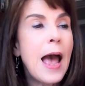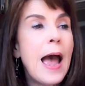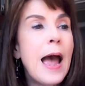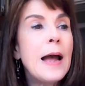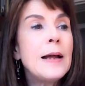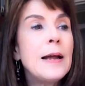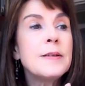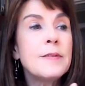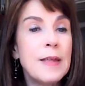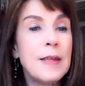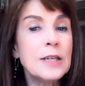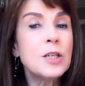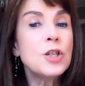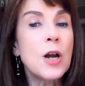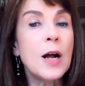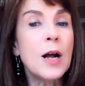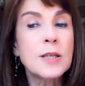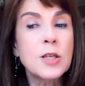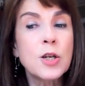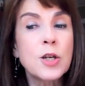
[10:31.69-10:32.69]
and that
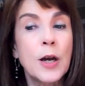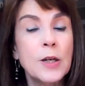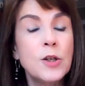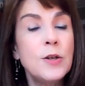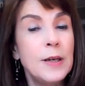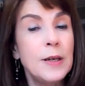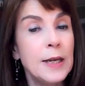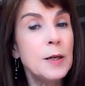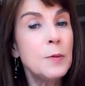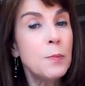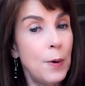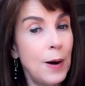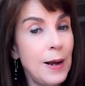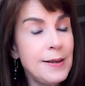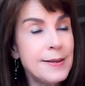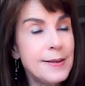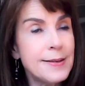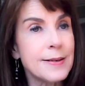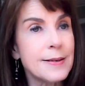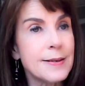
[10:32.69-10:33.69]
child's going to need
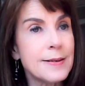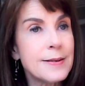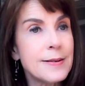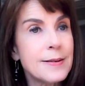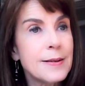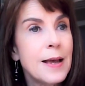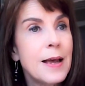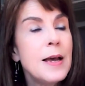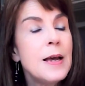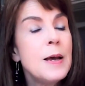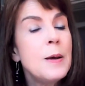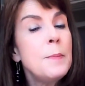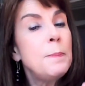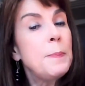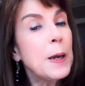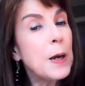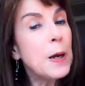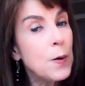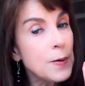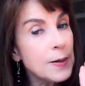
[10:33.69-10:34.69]
braces
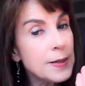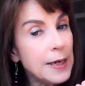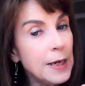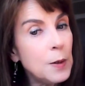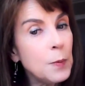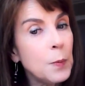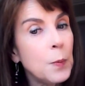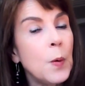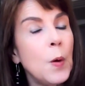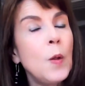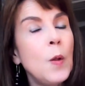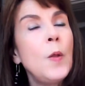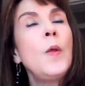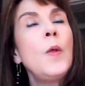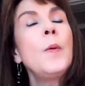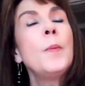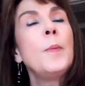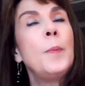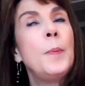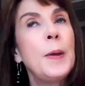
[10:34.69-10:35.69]
because it
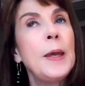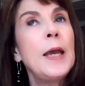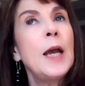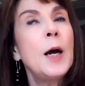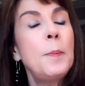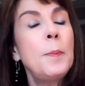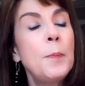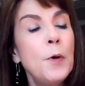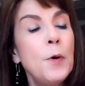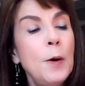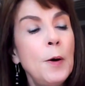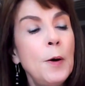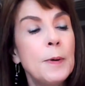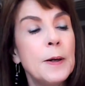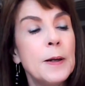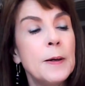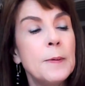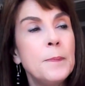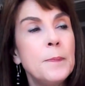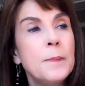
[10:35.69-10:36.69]
will be a
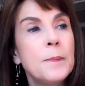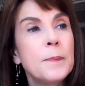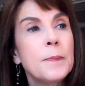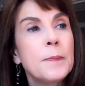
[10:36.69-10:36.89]
problem.